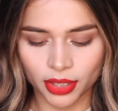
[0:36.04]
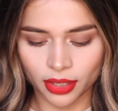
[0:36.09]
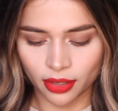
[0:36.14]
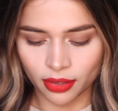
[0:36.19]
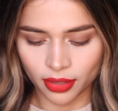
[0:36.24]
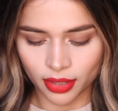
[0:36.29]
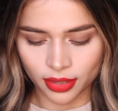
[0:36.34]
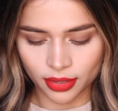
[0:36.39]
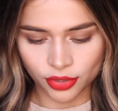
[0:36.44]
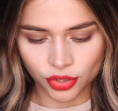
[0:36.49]
gonna
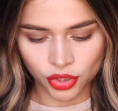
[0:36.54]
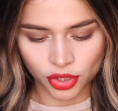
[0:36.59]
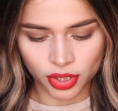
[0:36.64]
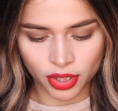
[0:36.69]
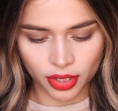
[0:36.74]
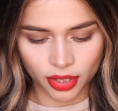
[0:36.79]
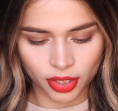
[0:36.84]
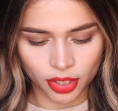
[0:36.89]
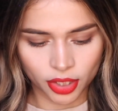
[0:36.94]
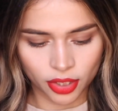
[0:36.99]
go ahead and
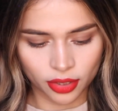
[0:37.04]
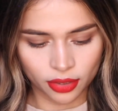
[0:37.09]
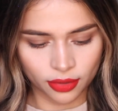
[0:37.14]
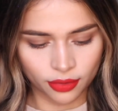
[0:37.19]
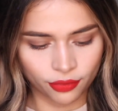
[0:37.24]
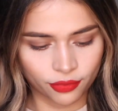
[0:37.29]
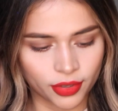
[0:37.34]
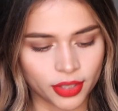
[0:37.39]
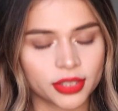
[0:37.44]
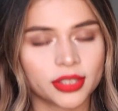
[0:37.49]
share.
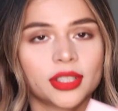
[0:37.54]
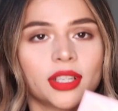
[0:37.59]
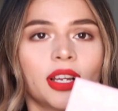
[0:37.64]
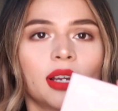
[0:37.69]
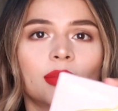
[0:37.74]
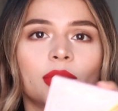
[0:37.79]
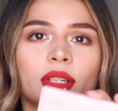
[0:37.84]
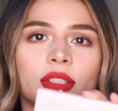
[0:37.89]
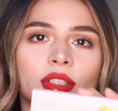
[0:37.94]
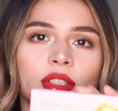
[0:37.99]
The first thing
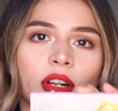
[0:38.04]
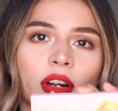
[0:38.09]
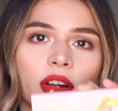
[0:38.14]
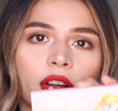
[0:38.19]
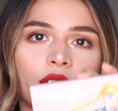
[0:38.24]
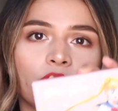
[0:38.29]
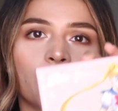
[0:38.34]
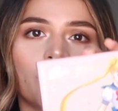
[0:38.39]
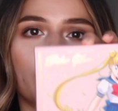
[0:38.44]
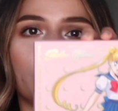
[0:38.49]
I'm gonna start
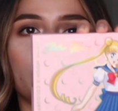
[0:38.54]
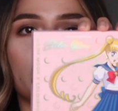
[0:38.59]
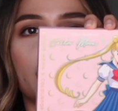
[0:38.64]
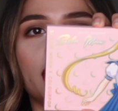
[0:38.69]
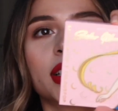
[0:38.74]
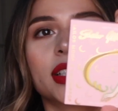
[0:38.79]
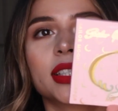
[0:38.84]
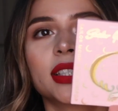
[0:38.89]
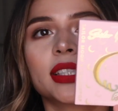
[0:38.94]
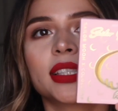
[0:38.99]
off with
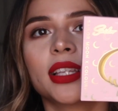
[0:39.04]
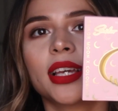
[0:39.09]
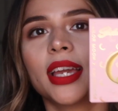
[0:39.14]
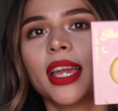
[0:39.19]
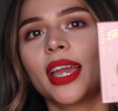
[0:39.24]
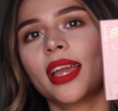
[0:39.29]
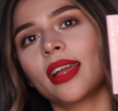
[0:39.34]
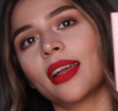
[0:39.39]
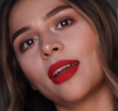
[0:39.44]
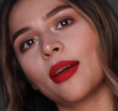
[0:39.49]
is
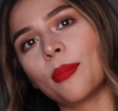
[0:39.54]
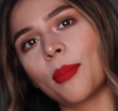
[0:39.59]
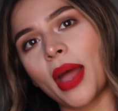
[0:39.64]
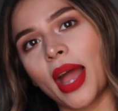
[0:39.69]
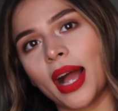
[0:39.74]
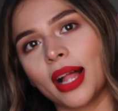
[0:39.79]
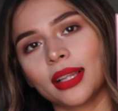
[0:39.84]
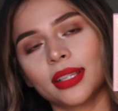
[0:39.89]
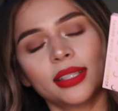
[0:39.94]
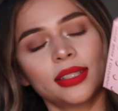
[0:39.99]
the
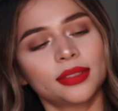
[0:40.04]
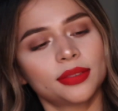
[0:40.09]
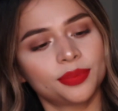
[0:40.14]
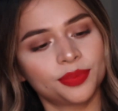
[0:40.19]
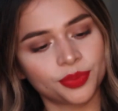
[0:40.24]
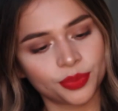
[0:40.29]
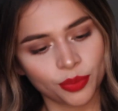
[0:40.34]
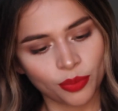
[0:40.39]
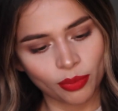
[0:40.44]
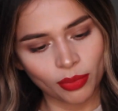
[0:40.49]
palette,
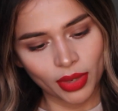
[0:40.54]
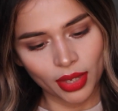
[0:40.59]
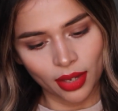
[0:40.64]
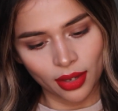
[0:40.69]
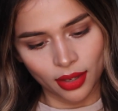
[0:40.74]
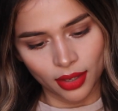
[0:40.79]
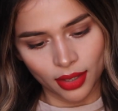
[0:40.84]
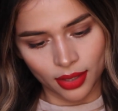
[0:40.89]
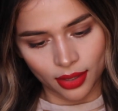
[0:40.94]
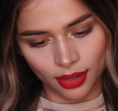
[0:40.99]

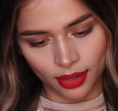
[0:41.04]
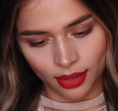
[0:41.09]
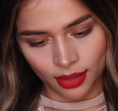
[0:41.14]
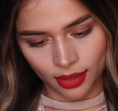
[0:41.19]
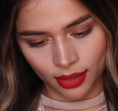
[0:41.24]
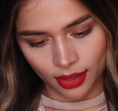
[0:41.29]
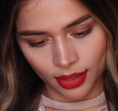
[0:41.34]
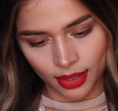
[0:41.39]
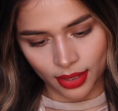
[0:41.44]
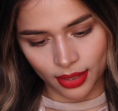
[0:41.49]

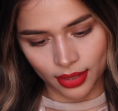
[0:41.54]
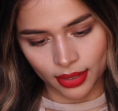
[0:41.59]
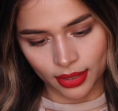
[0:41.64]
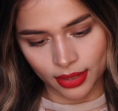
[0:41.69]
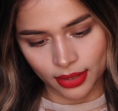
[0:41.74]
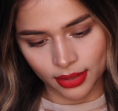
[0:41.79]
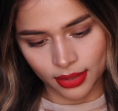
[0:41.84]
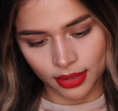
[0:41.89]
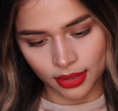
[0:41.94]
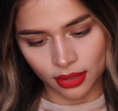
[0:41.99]
and
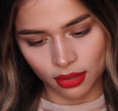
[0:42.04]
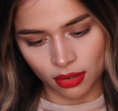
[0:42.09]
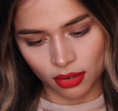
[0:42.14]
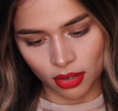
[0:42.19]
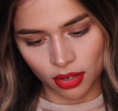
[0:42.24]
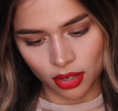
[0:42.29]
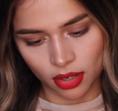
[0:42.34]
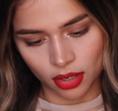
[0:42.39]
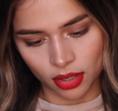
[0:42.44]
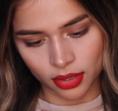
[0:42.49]
it's
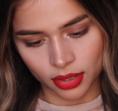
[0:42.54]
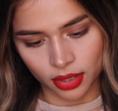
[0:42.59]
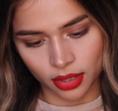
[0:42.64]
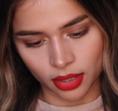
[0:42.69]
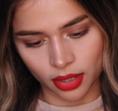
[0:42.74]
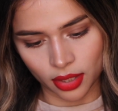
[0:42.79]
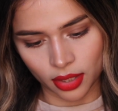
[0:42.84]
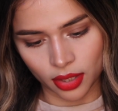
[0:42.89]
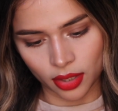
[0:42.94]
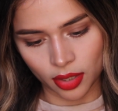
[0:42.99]
called
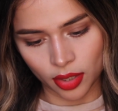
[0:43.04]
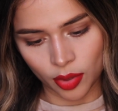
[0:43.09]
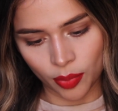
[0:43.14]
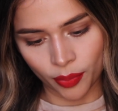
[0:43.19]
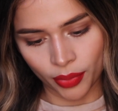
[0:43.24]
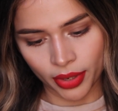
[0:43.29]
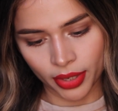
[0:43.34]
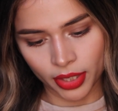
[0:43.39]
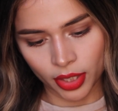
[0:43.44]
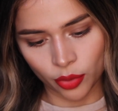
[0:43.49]
the
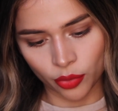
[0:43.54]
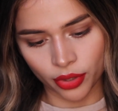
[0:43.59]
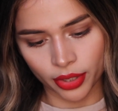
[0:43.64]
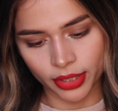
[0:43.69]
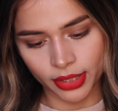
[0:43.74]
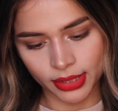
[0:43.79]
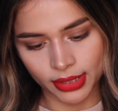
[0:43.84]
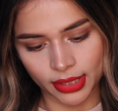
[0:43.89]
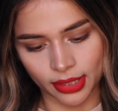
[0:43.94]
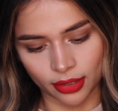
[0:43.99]
Pretty
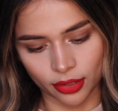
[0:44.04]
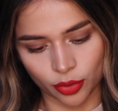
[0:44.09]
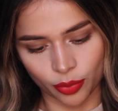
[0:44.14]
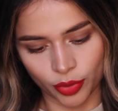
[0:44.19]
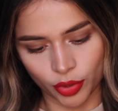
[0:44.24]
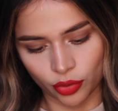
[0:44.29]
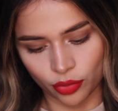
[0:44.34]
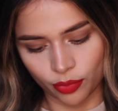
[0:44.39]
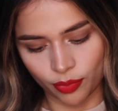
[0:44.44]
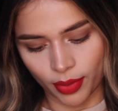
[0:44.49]
Warning
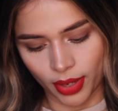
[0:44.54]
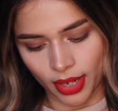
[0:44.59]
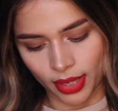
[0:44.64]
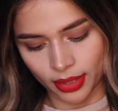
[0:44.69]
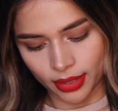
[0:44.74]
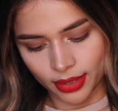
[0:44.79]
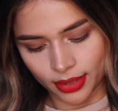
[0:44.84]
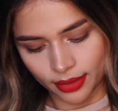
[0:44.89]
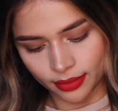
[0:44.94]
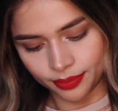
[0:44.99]
SAILORMOON
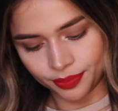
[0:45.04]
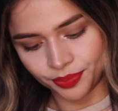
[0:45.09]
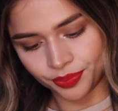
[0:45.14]
palette.